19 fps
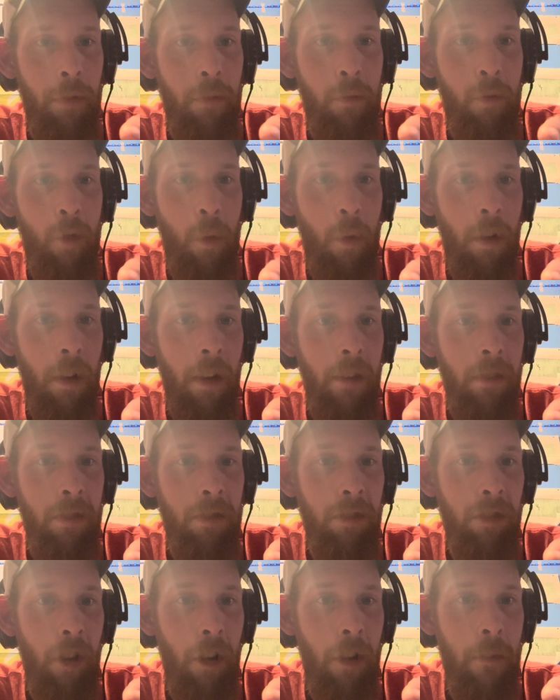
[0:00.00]

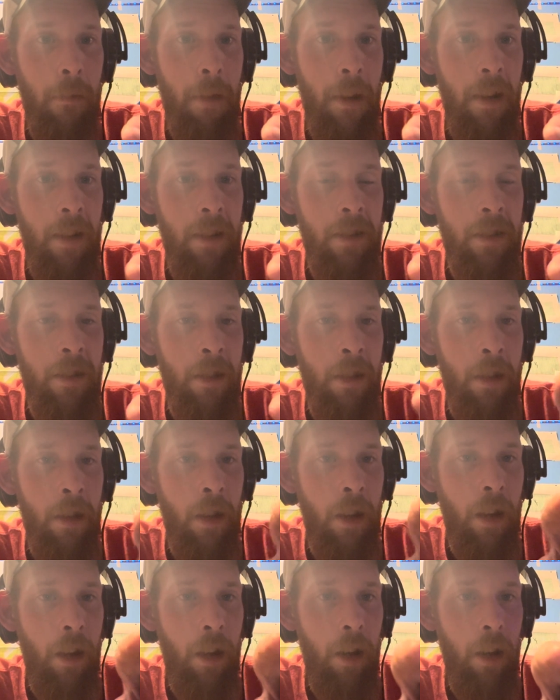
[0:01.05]
20-30 minutes,
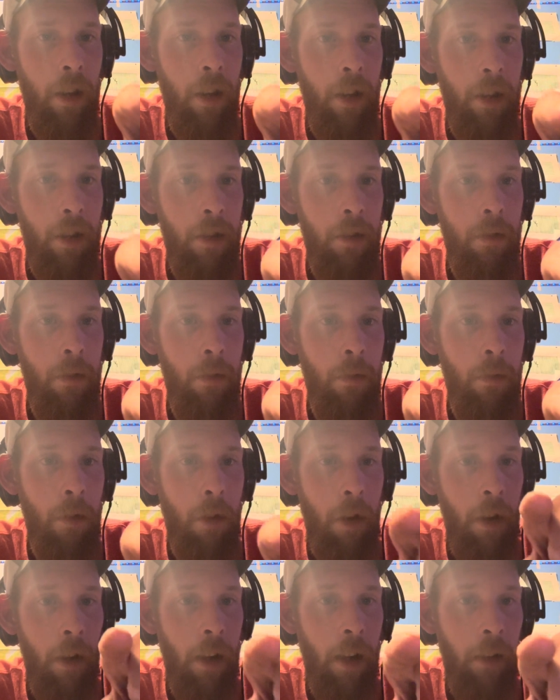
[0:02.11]
you
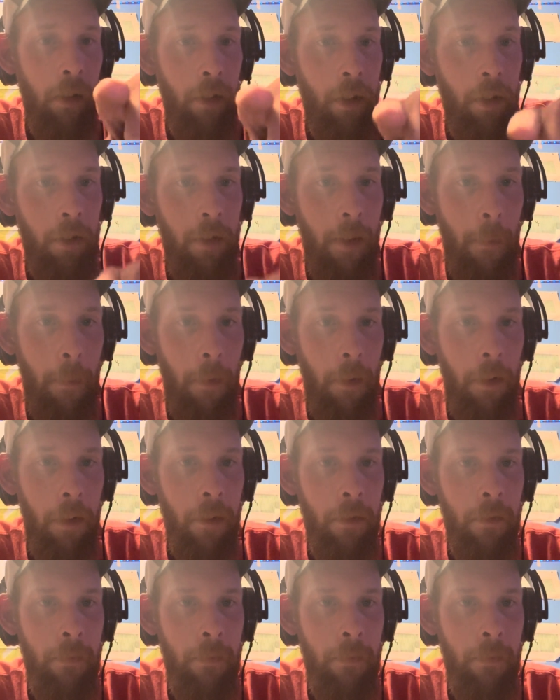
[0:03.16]
are not a real dipper.